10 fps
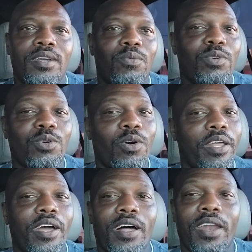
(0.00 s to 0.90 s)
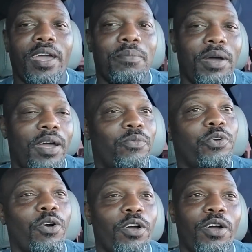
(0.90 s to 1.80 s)
We're going to L.A., man.
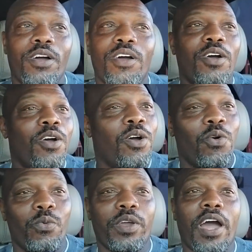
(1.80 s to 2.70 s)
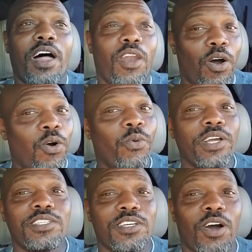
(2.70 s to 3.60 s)
We got a long
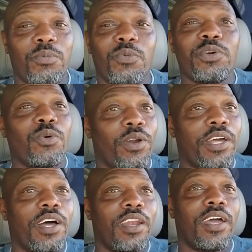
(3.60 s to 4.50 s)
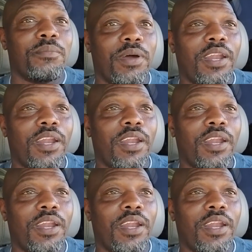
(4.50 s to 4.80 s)
ways to go, but we're going to L.A., man.